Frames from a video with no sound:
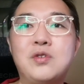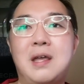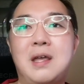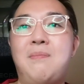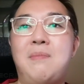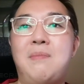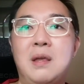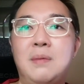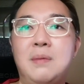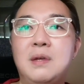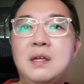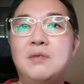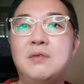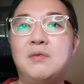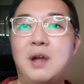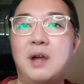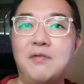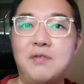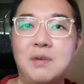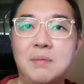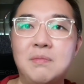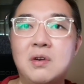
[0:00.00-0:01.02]
and maybe we
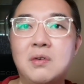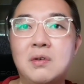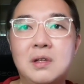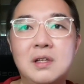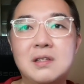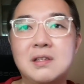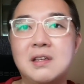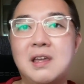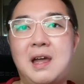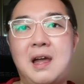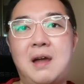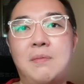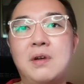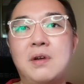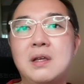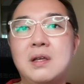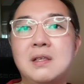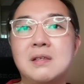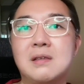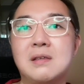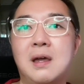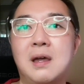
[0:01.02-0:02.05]
have a mirrorless camera
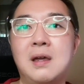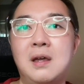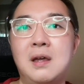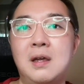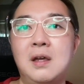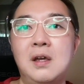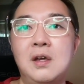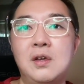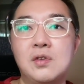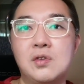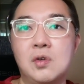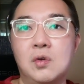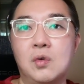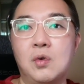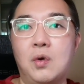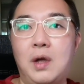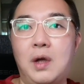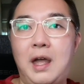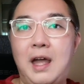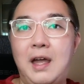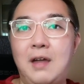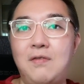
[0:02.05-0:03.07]
inside. So
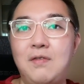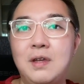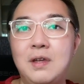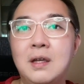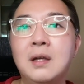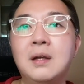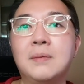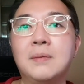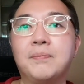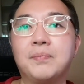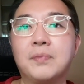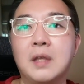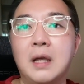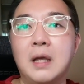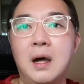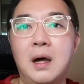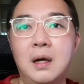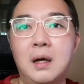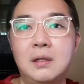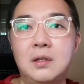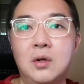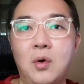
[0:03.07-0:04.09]
having
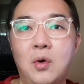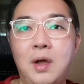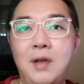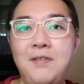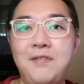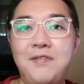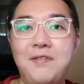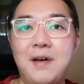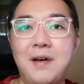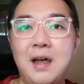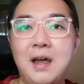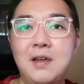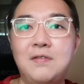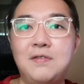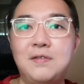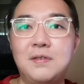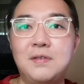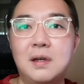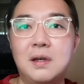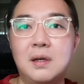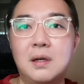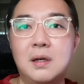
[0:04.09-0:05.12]
the
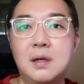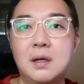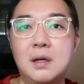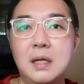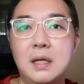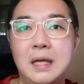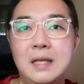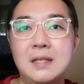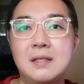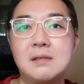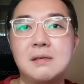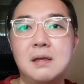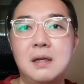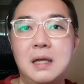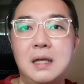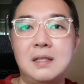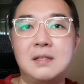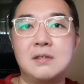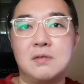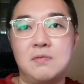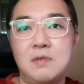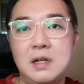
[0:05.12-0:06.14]
OM5,
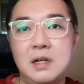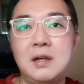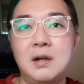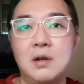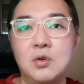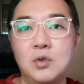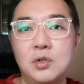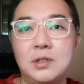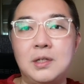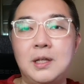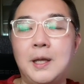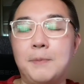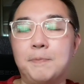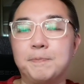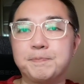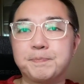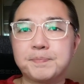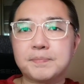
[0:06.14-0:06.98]
it's really a good thing.